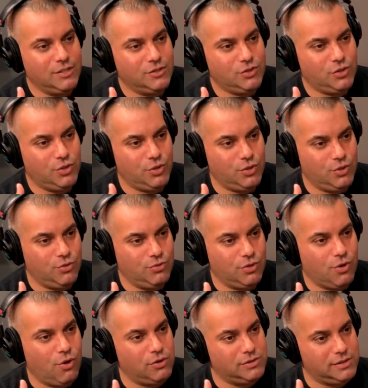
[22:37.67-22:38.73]
to
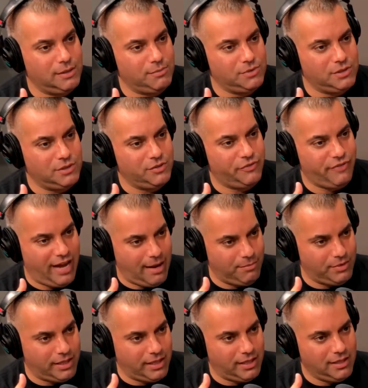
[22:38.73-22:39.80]
Nicole Simpson's
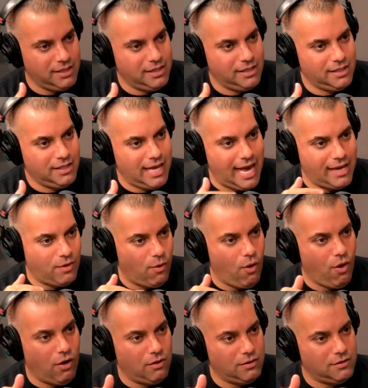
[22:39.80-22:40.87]
family at
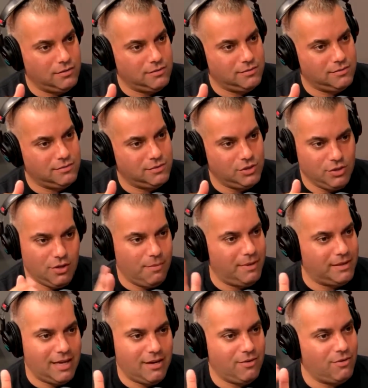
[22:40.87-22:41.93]
all. Do you know about
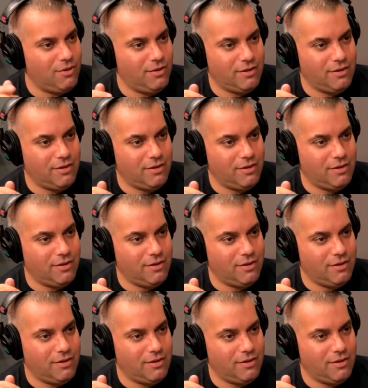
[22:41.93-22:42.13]
that at all?